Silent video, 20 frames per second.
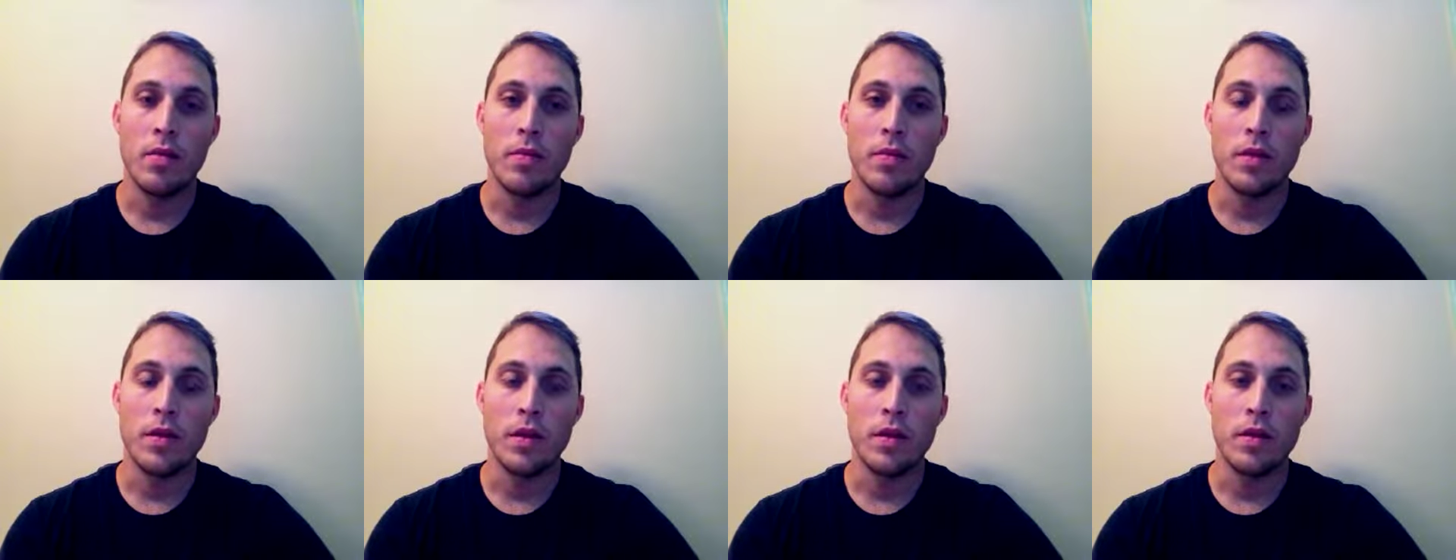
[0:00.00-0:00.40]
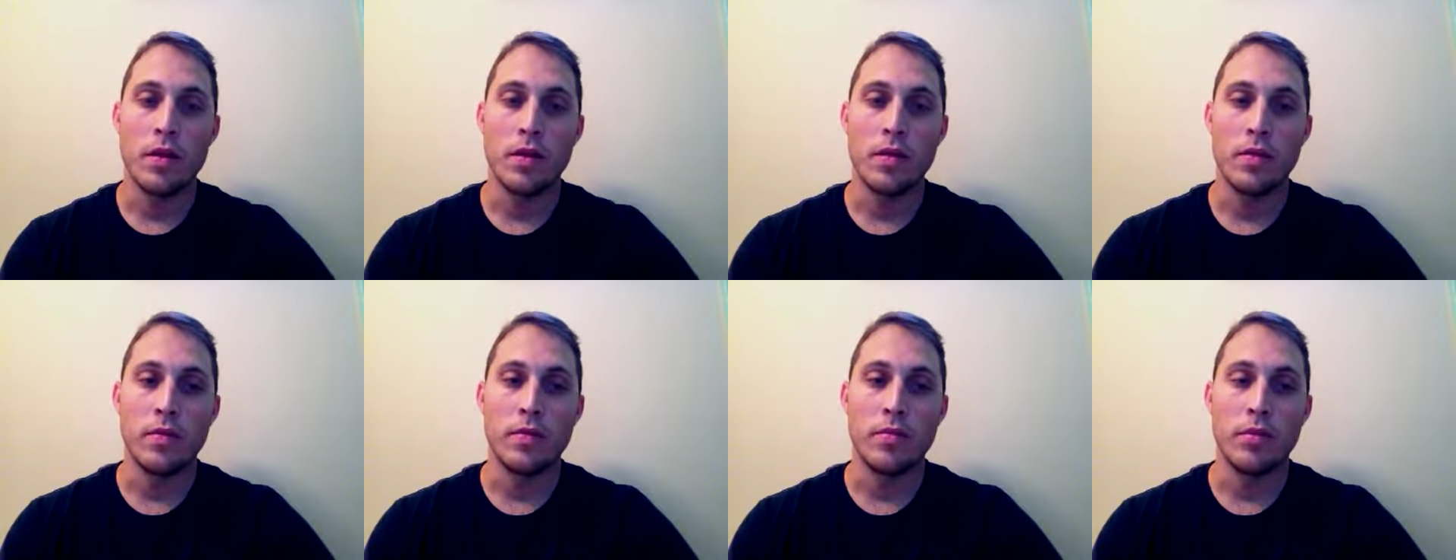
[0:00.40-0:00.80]

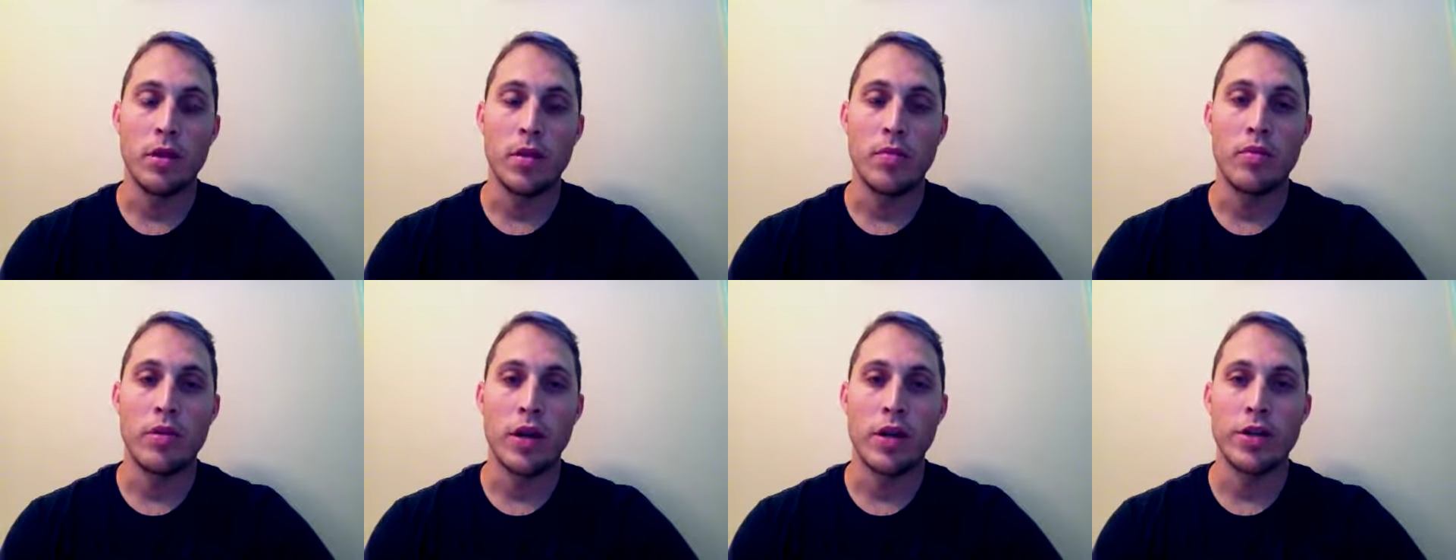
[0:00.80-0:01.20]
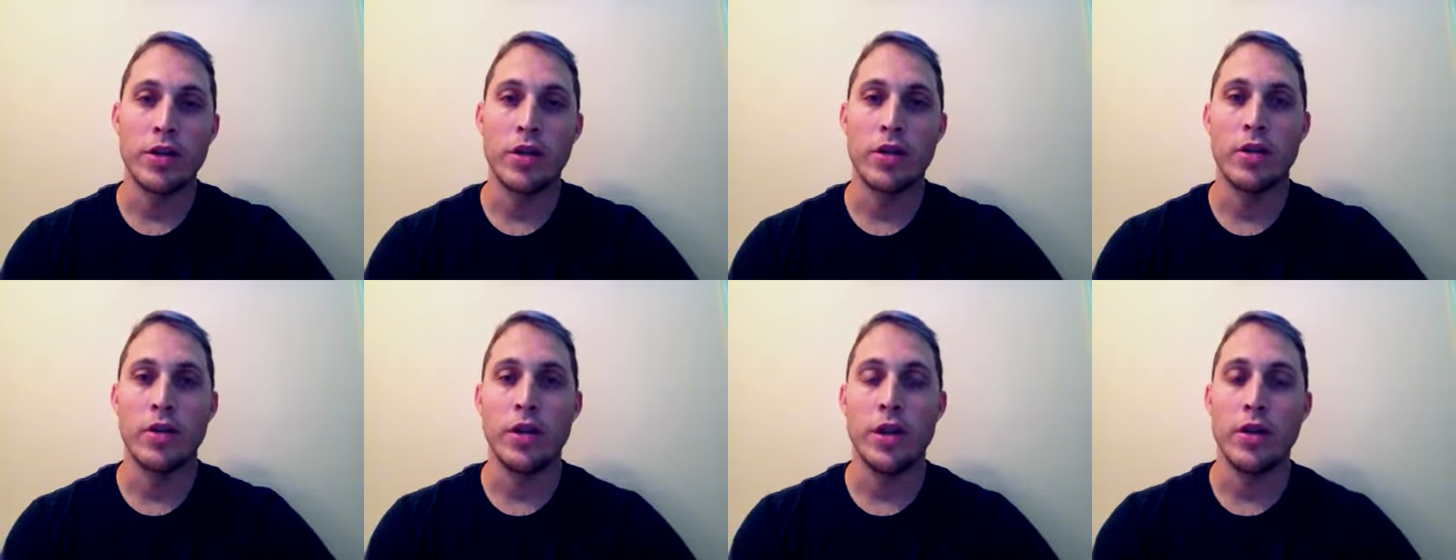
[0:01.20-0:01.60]
The blood
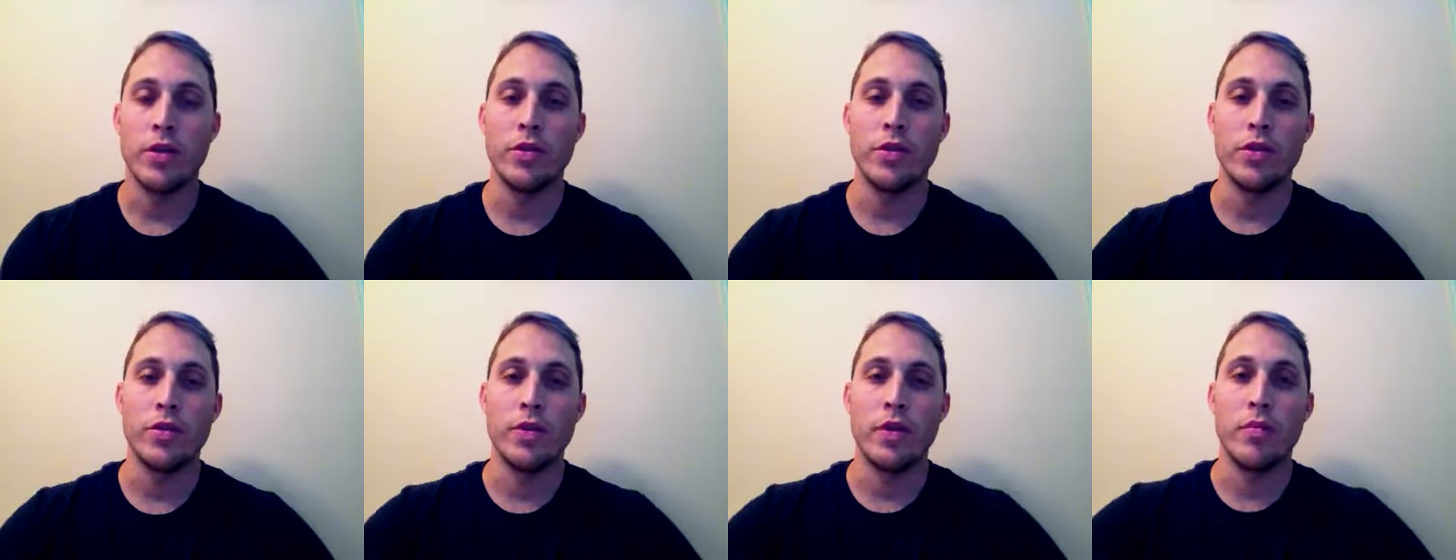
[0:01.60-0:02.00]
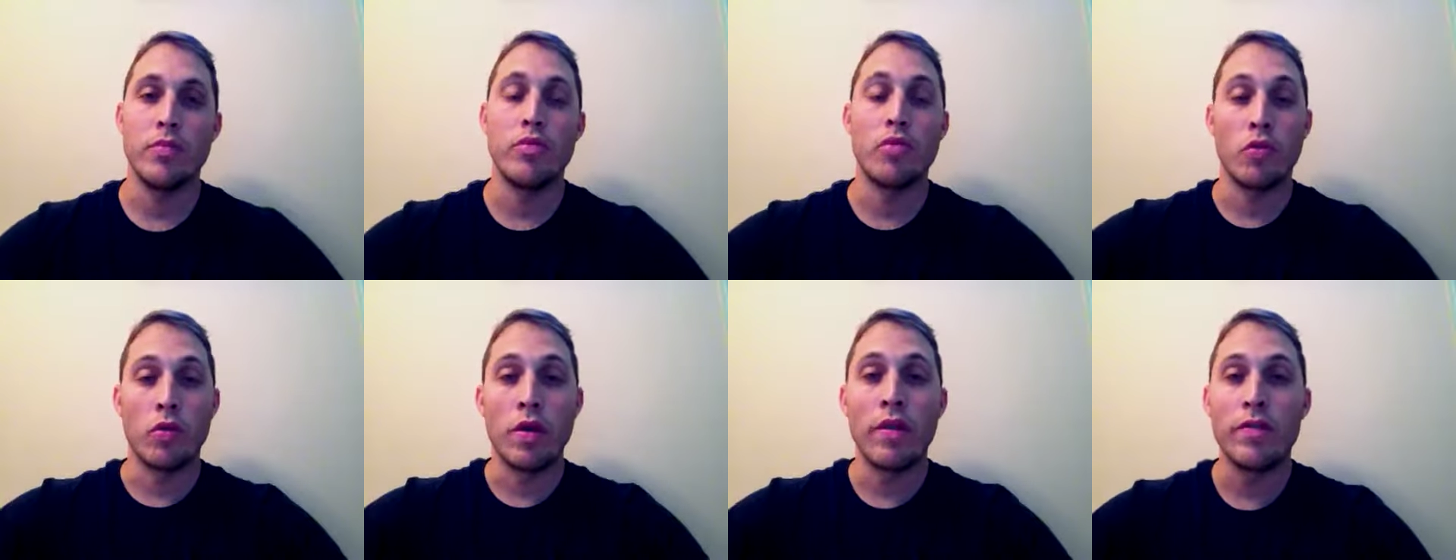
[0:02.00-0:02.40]
pressure, to the
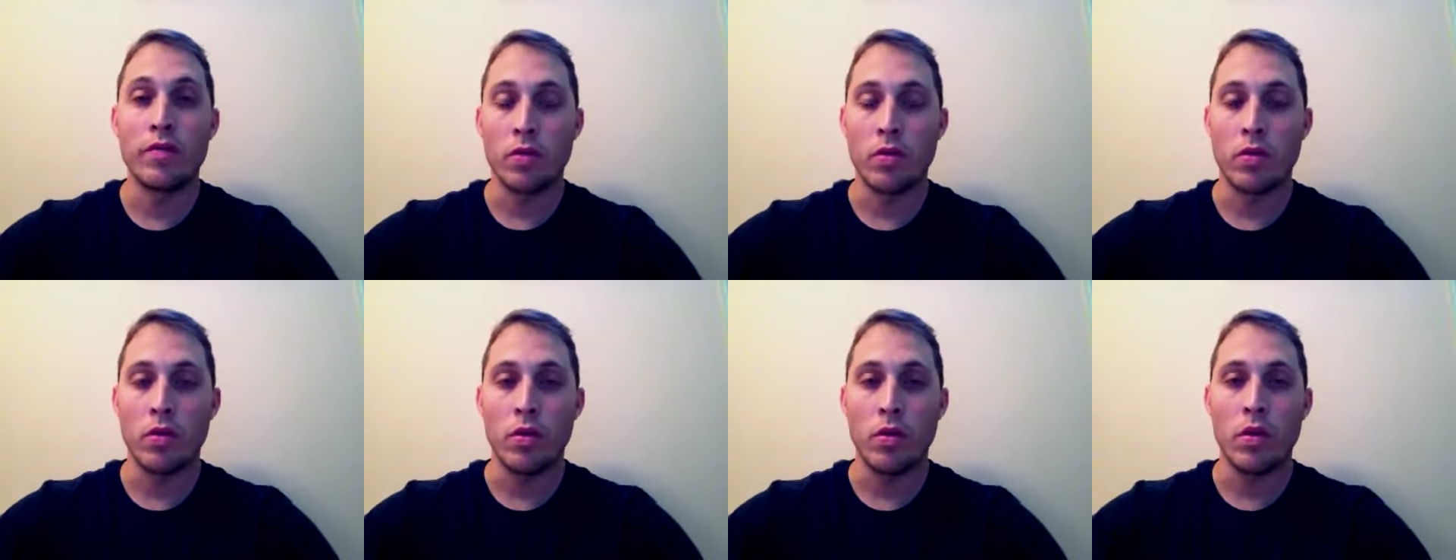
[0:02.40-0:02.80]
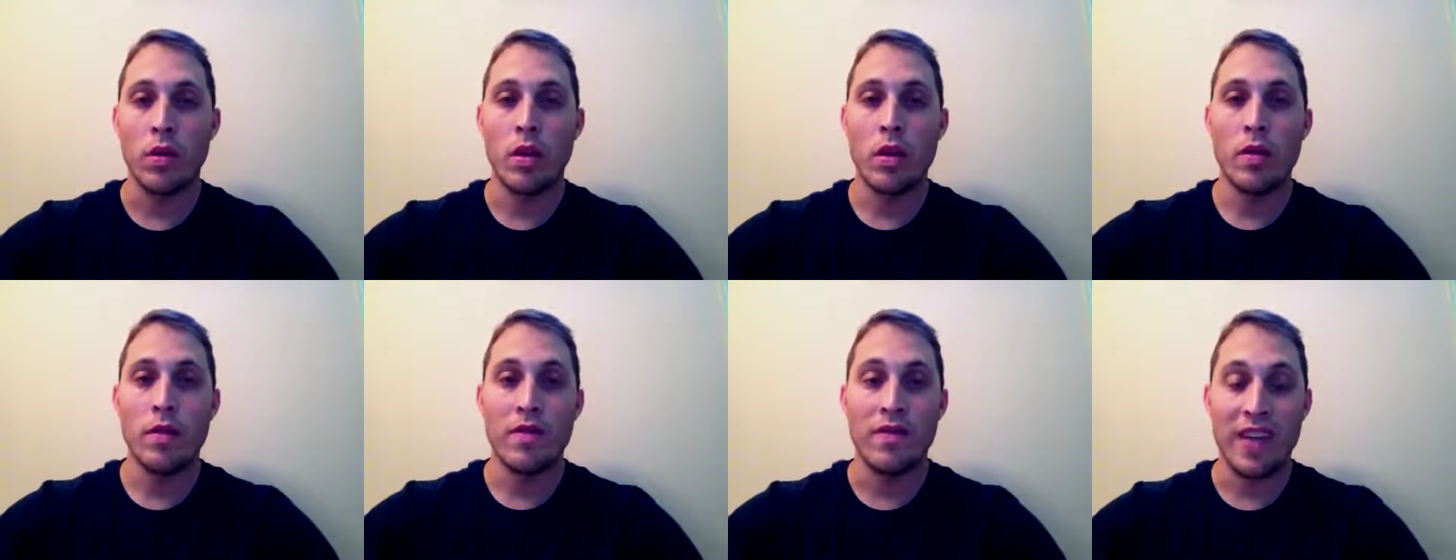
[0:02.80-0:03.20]
peripheral
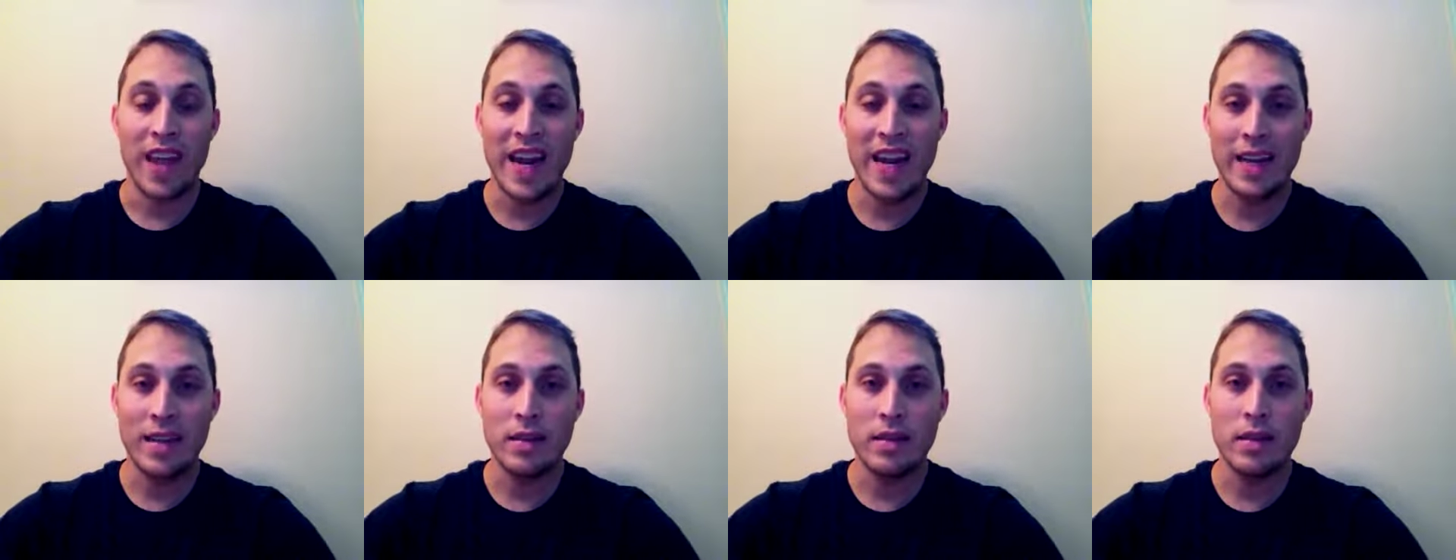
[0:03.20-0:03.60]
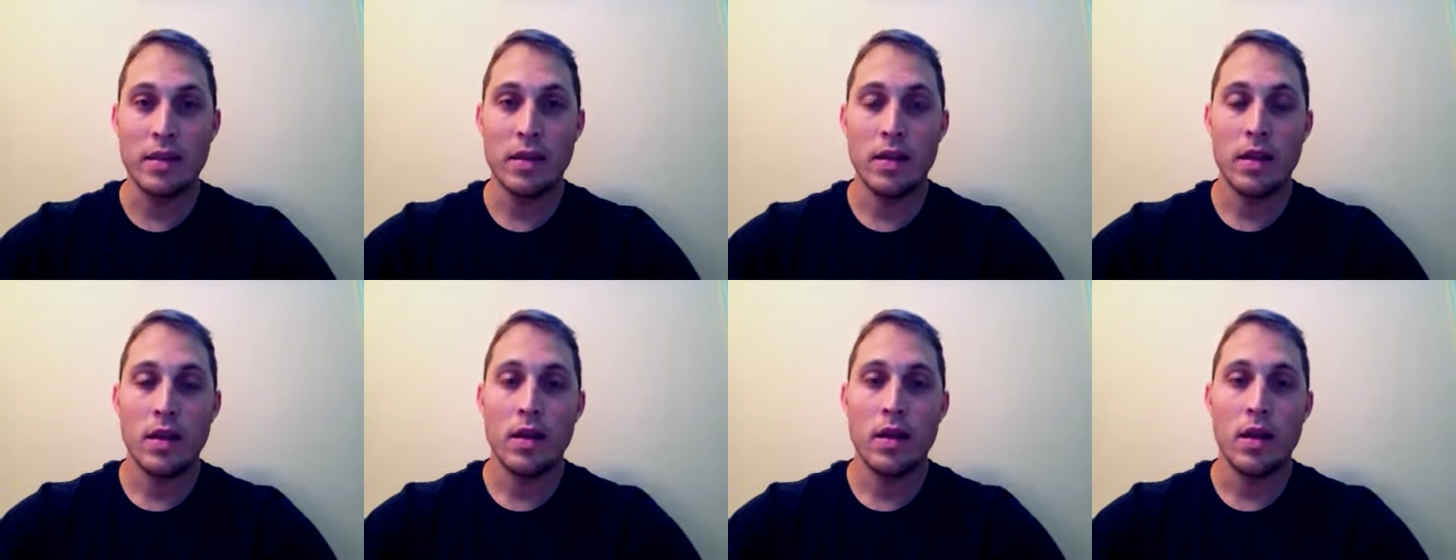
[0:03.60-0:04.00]
veins